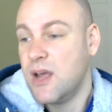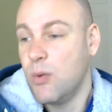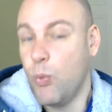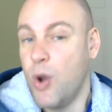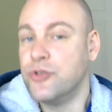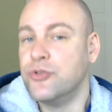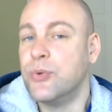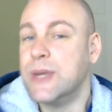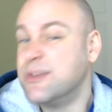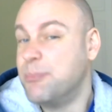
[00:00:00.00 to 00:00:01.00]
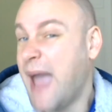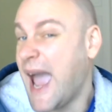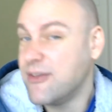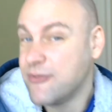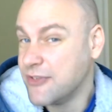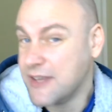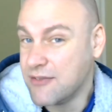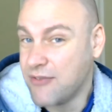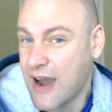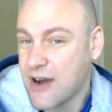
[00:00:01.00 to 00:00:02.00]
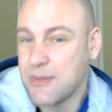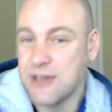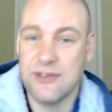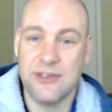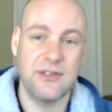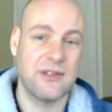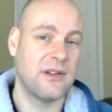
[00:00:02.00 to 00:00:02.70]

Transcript: what you're doing is bad for the environment